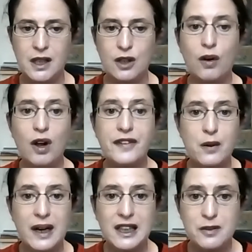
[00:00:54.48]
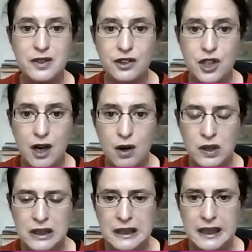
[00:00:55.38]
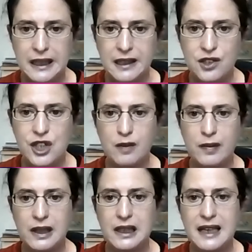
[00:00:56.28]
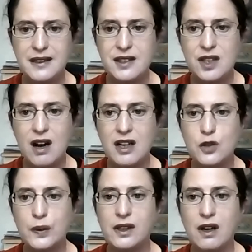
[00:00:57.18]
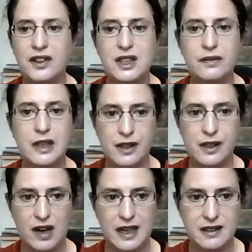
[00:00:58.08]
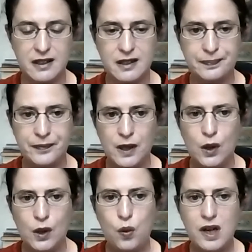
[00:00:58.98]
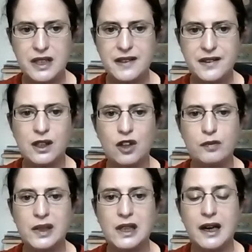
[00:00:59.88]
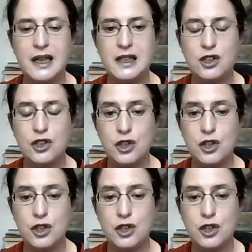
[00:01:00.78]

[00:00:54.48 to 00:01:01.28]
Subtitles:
You're all very welcome to the show. And Jim, let's start with the cost of living crisis. What is the government likely to